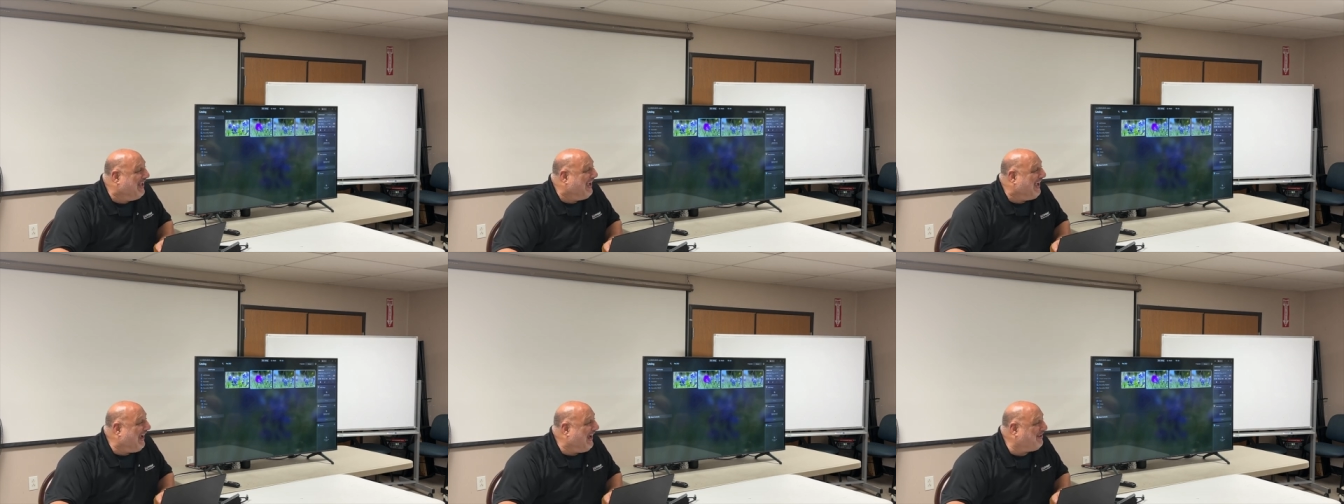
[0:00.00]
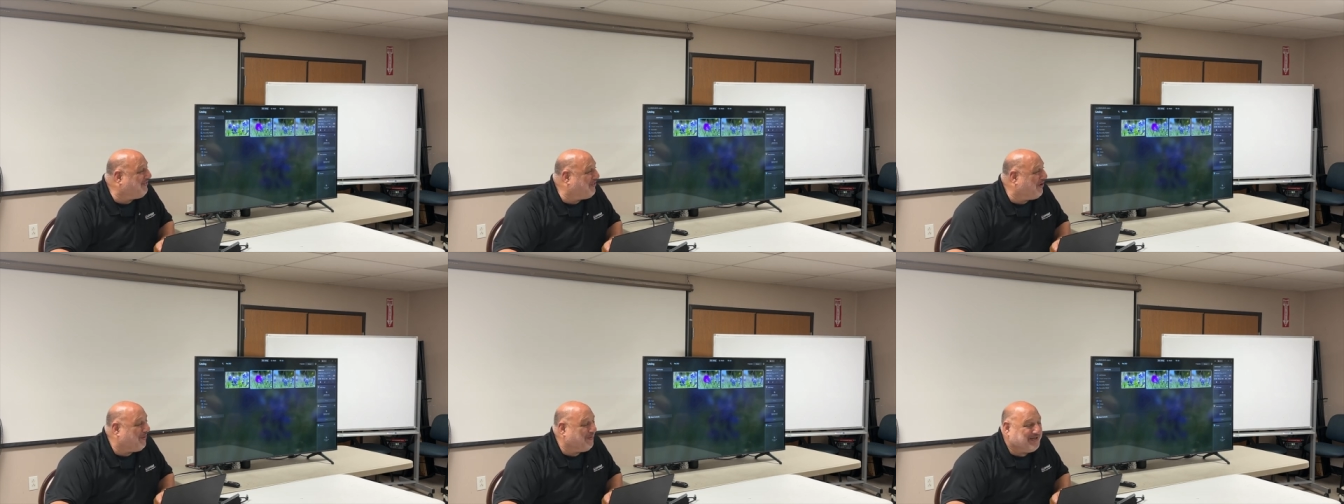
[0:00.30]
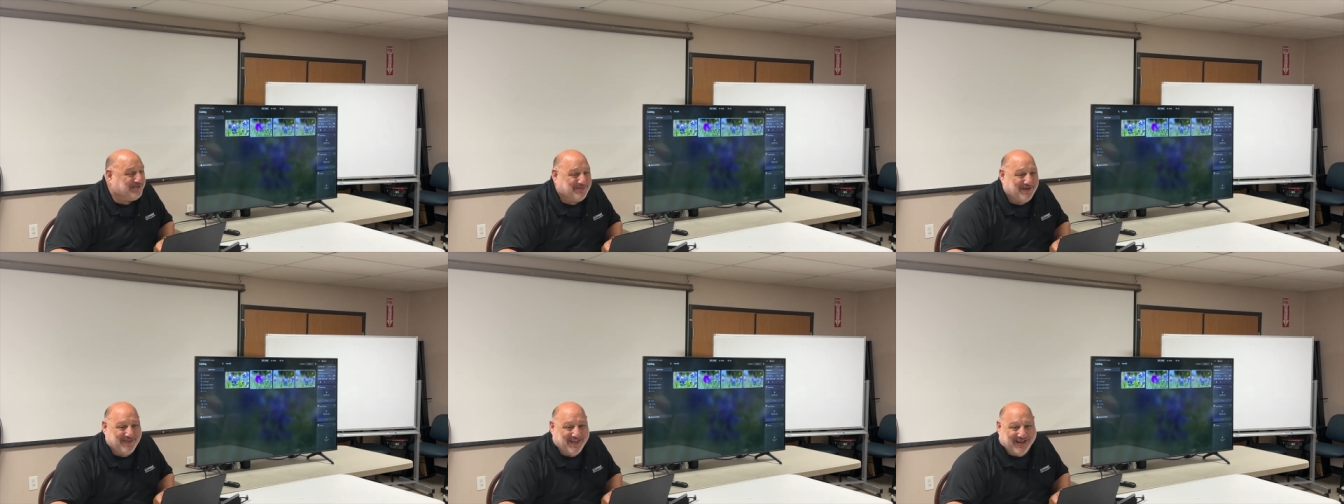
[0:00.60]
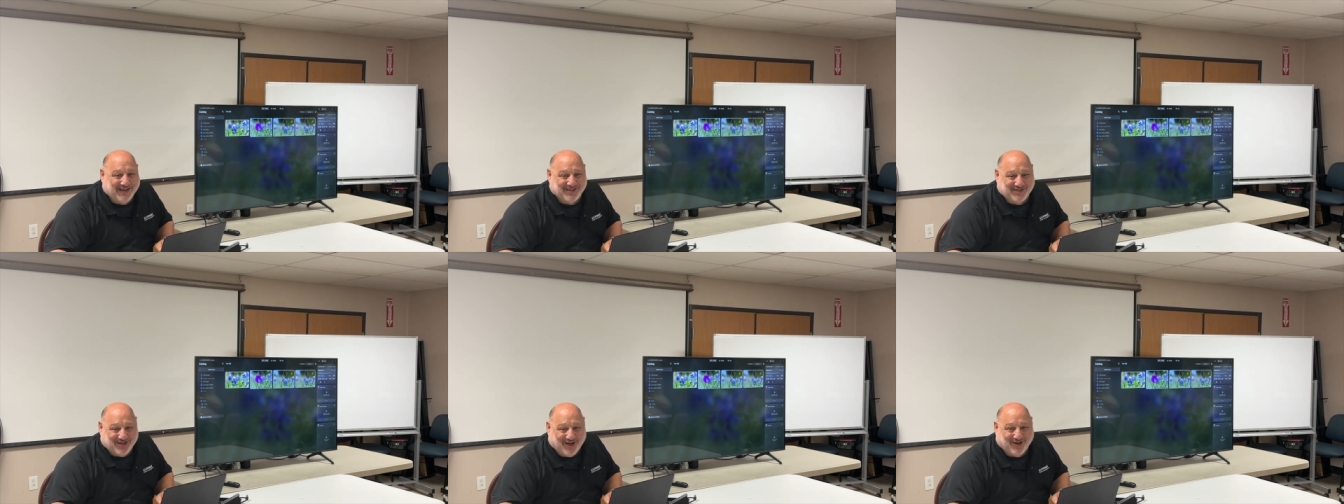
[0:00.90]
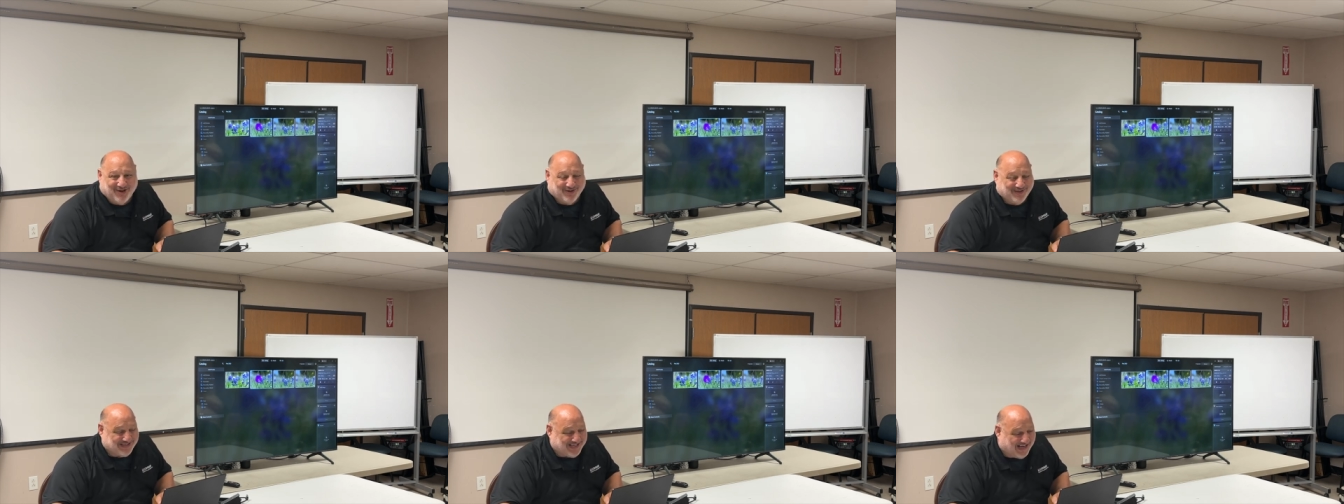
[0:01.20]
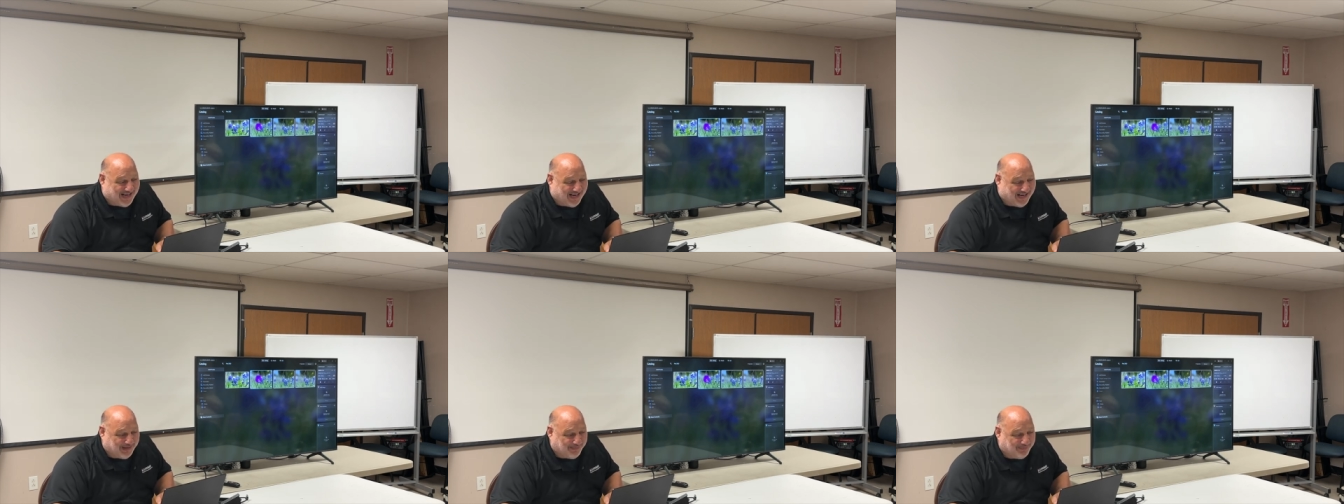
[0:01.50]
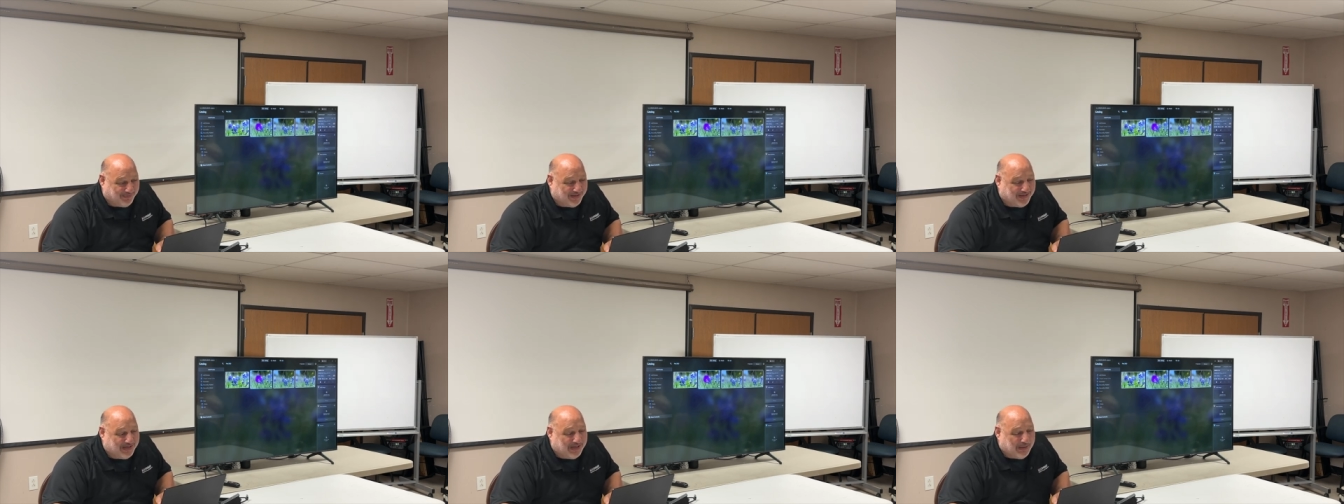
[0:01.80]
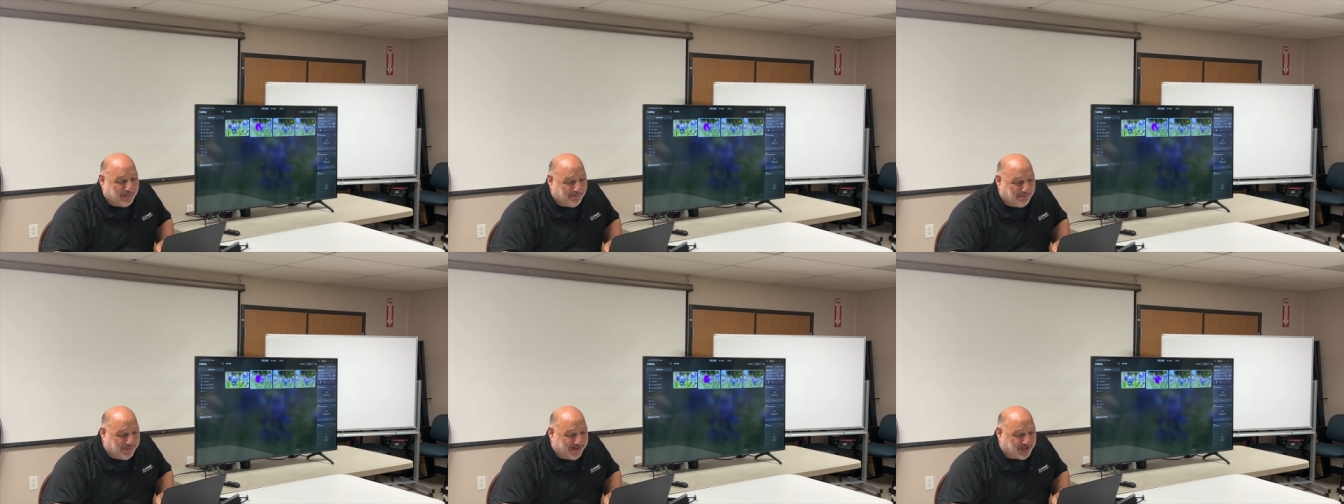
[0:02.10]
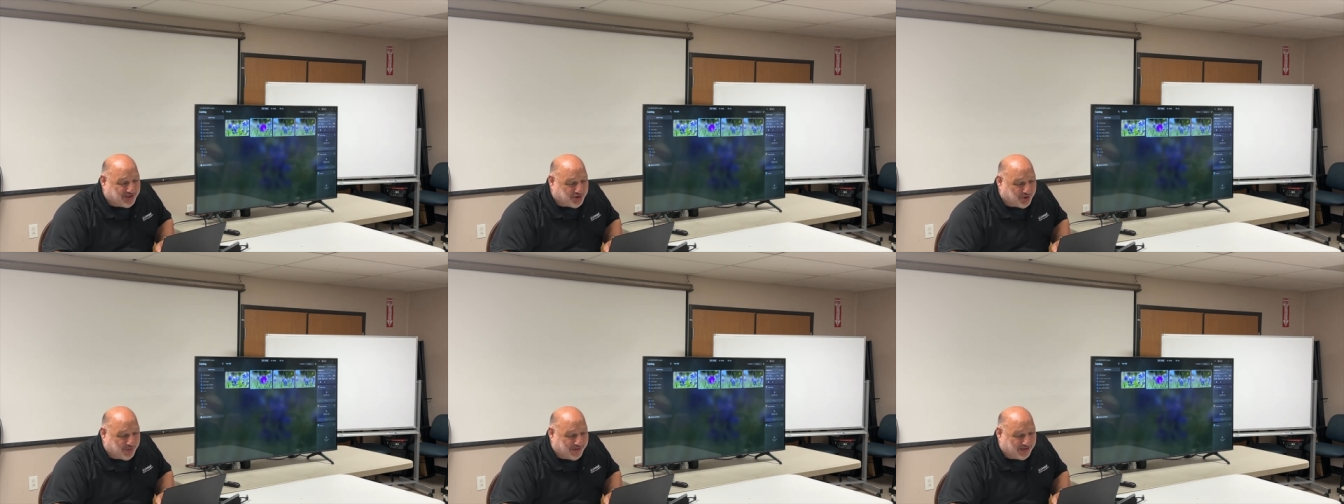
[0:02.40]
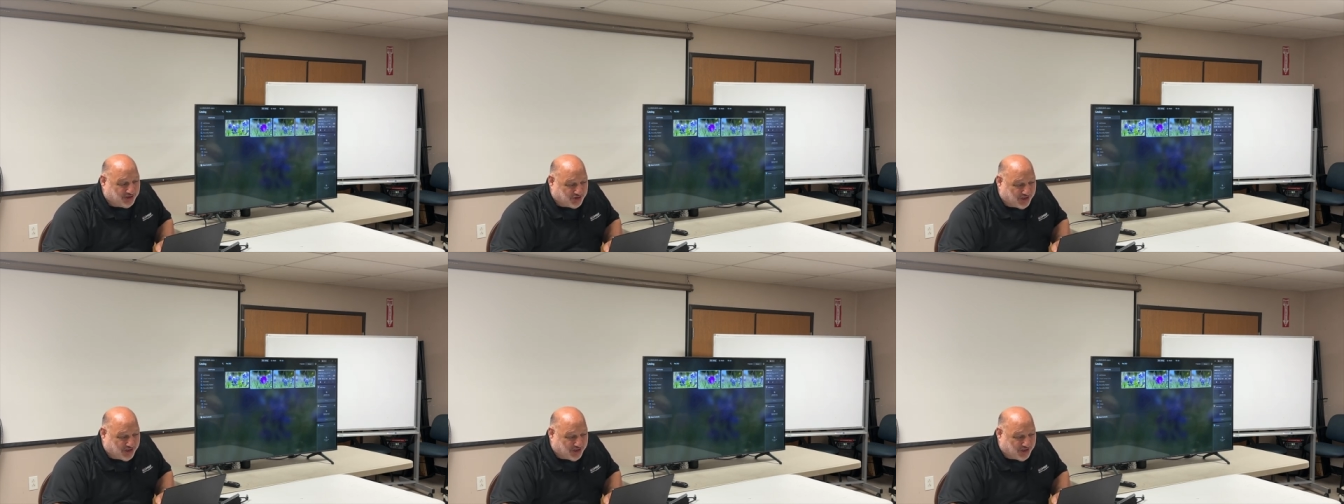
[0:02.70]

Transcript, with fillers: I thought we spent that entire time me shooting